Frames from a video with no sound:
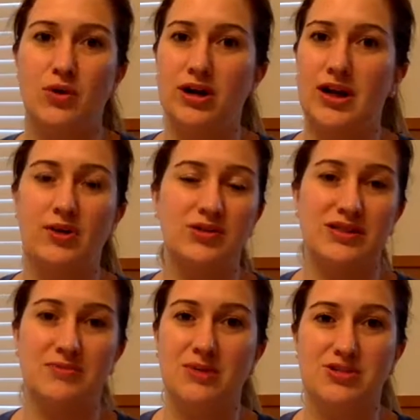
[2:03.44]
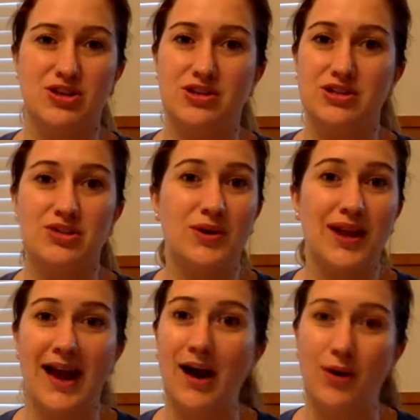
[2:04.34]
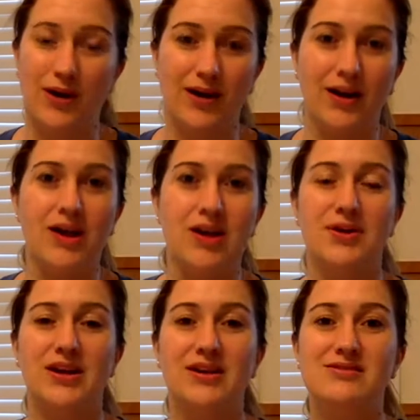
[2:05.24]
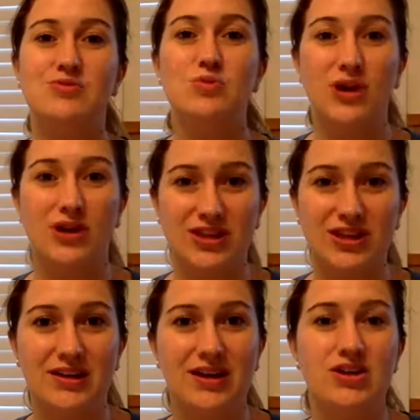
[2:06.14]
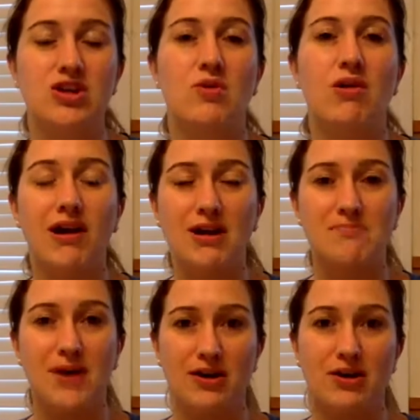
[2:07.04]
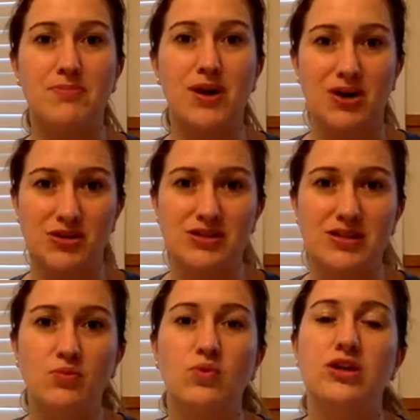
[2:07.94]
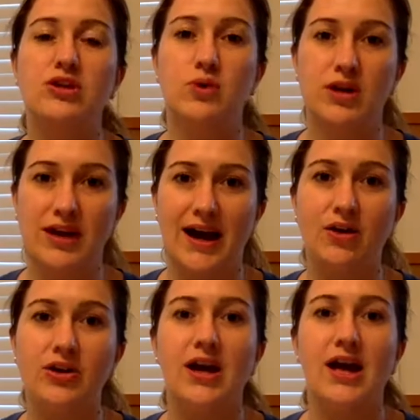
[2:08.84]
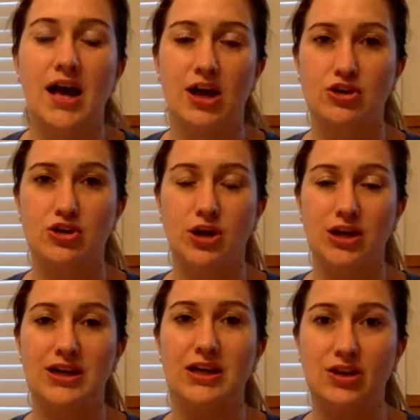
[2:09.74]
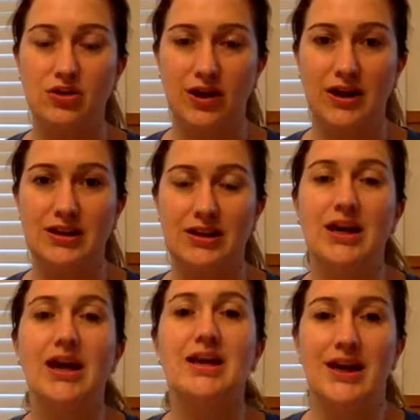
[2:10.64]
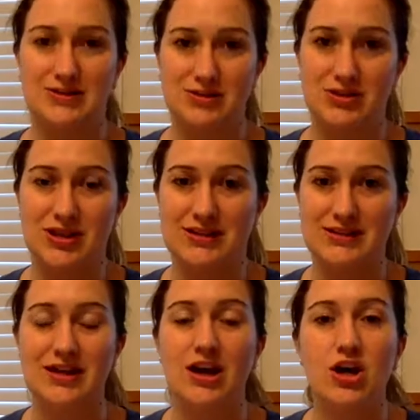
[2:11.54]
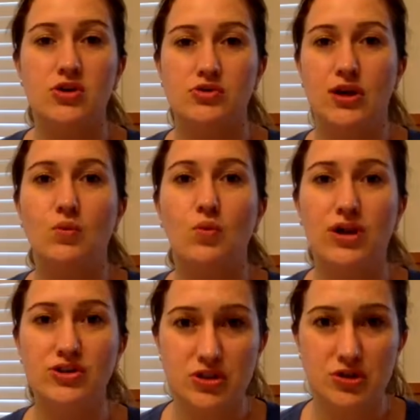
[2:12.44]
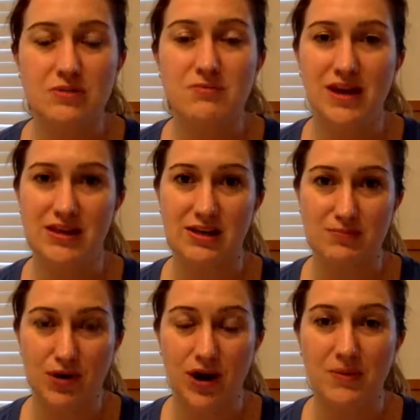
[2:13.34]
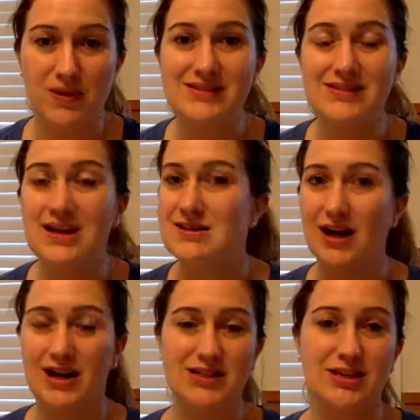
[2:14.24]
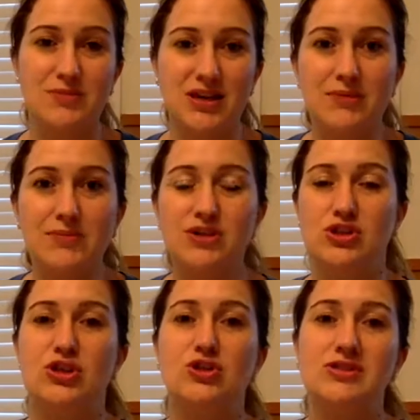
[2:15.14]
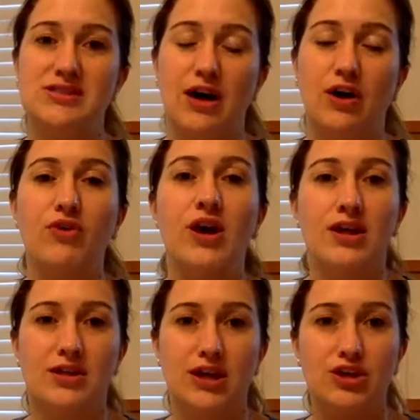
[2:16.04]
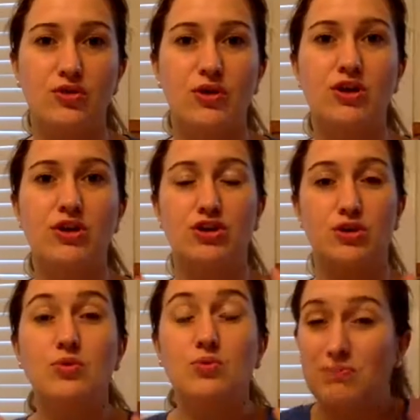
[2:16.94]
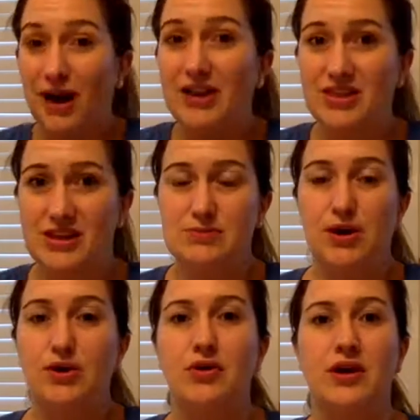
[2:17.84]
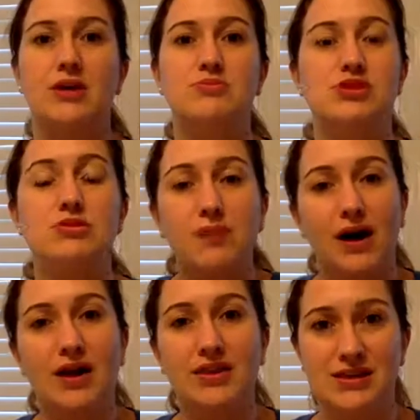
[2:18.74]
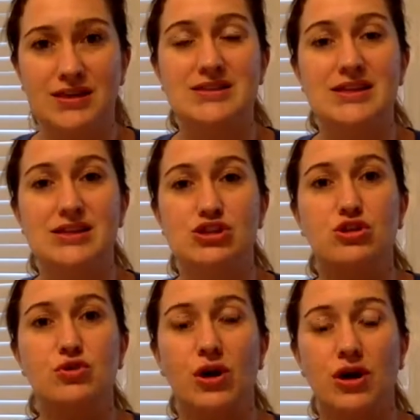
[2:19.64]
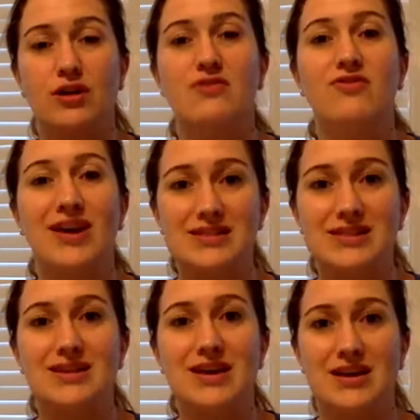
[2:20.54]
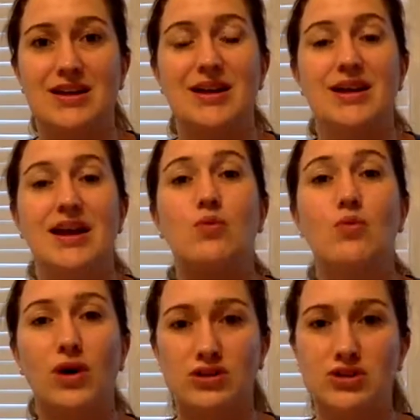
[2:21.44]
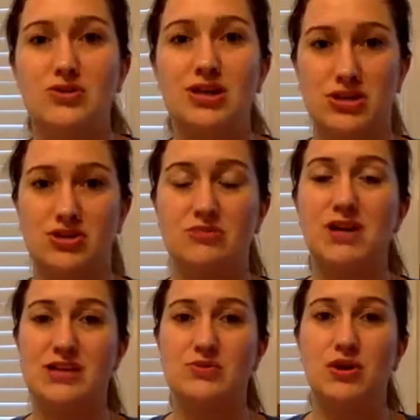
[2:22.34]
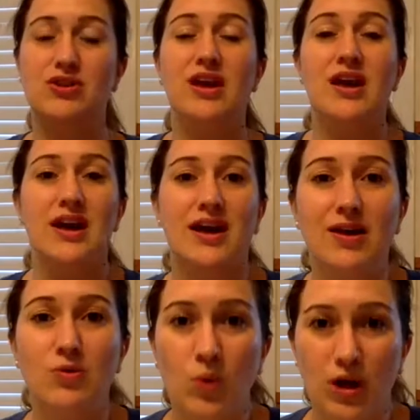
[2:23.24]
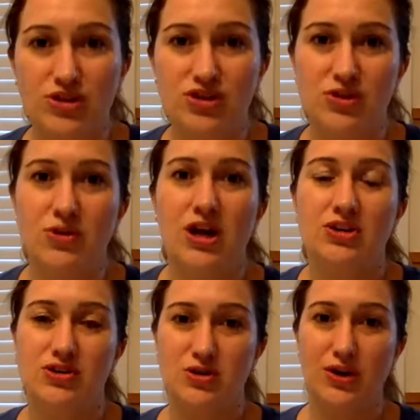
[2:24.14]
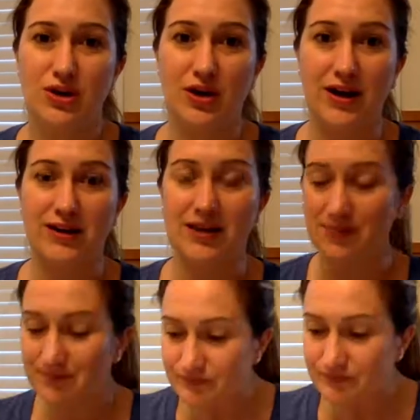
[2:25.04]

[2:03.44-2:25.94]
workout would sometimes turn into an hour, but it is worth it, and you are a better person when you work out and you are eating correctly and exercising. So I want you to make that promise, not to me, but to yourself, that you bought these programs, you bought this, and you are investing in it, and I want you to get your money's worth, and I want you to do it correctly.